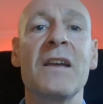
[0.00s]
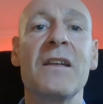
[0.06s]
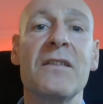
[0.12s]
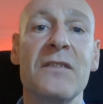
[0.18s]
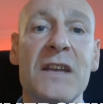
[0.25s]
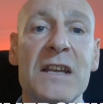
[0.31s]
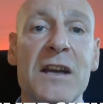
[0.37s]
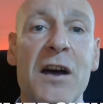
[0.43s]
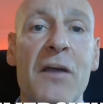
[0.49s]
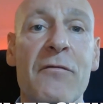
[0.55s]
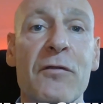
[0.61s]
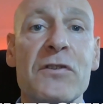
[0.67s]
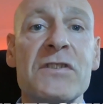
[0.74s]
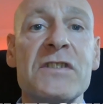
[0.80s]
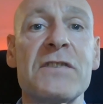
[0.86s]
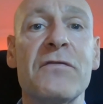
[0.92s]
They're
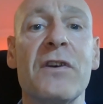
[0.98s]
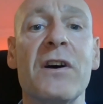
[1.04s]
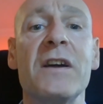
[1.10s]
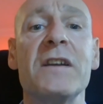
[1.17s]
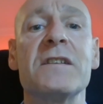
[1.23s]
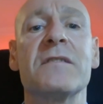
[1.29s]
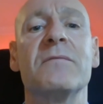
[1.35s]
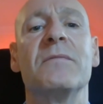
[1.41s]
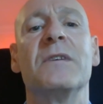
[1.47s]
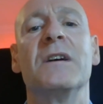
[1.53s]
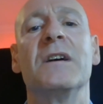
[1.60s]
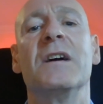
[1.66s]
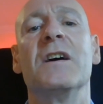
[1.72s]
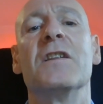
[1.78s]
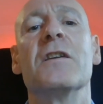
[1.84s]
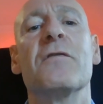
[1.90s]
diversified.
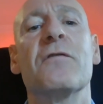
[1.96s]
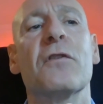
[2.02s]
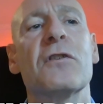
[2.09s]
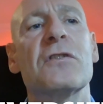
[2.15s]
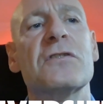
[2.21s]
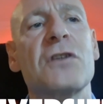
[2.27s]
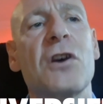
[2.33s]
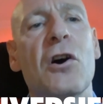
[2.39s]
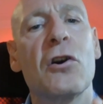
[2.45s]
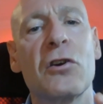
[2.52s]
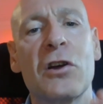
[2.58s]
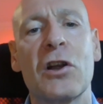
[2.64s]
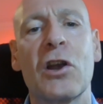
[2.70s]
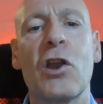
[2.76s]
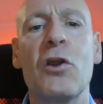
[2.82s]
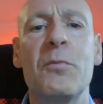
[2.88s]
The funds are
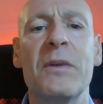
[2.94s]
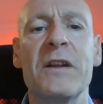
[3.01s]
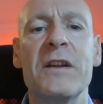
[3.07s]
globally